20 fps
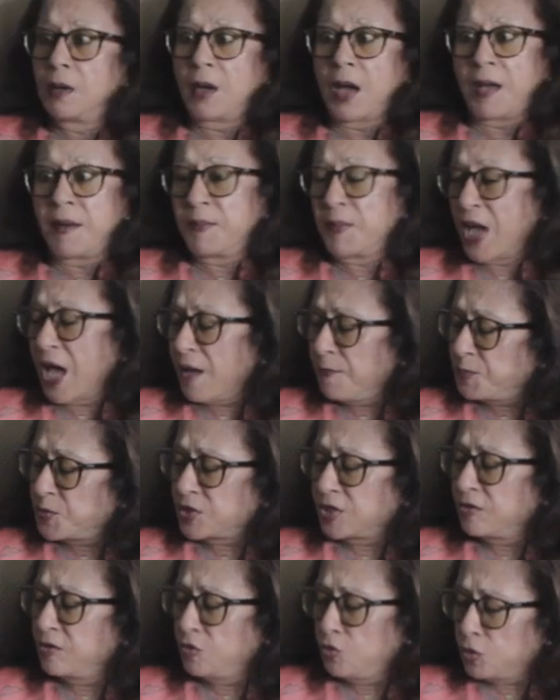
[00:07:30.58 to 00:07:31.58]
I'm
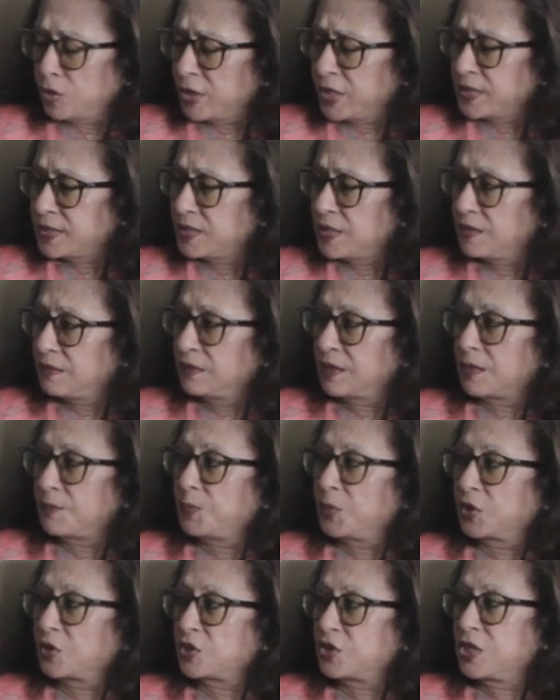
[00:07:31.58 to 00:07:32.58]
absolutely saying
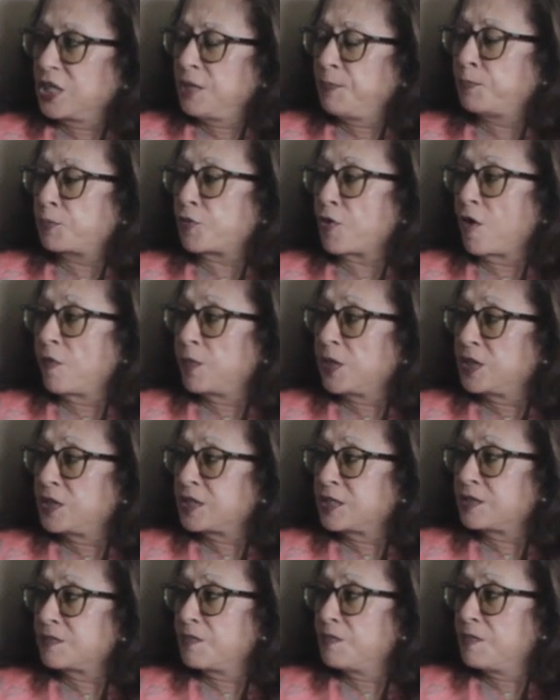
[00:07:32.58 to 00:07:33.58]
that because he
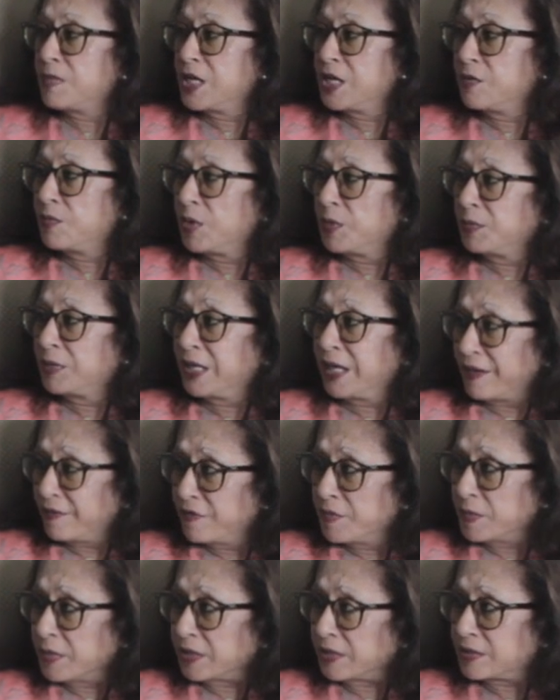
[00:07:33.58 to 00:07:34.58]
promised minimum
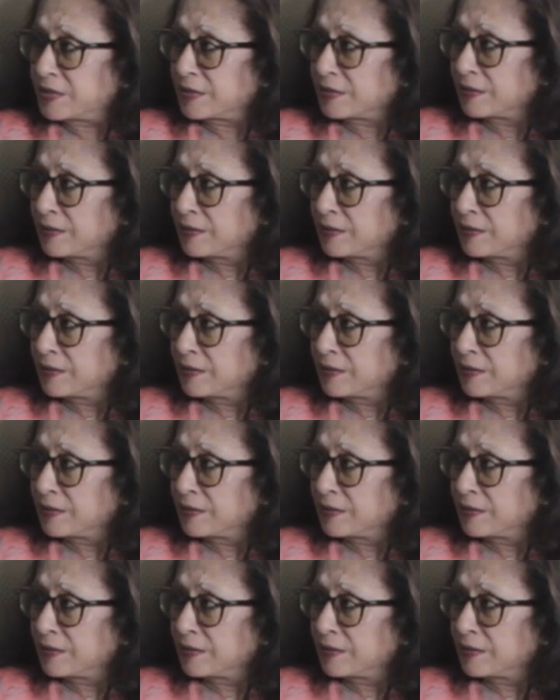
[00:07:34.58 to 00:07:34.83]
government.